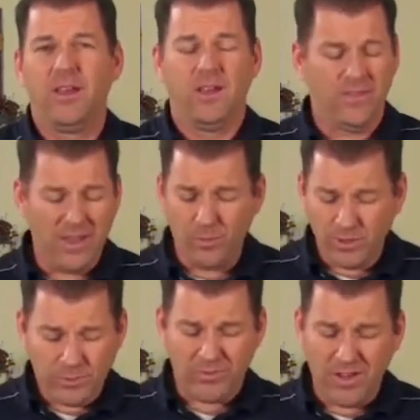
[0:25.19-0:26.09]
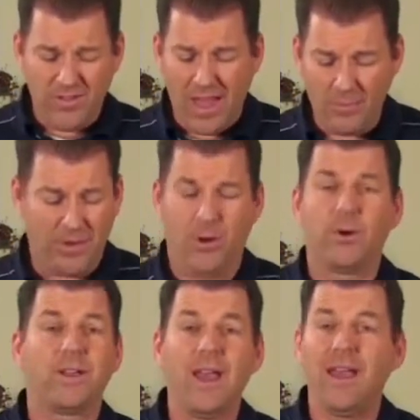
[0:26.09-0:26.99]
And then once we've done that, we
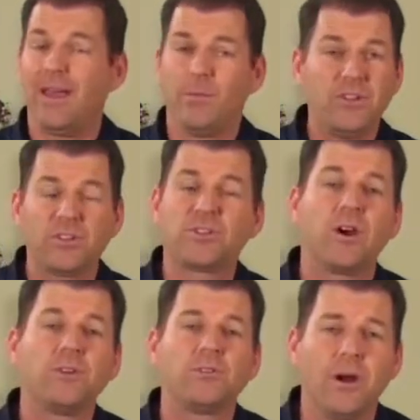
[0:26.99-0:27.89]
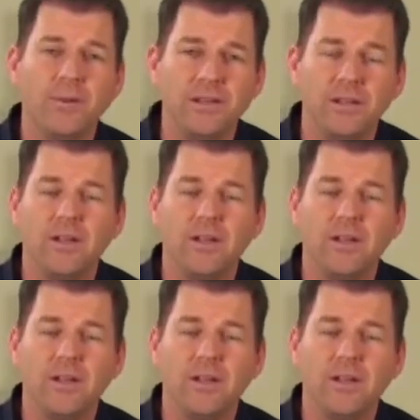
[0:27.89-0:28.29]
go, okay, and we just start drumming.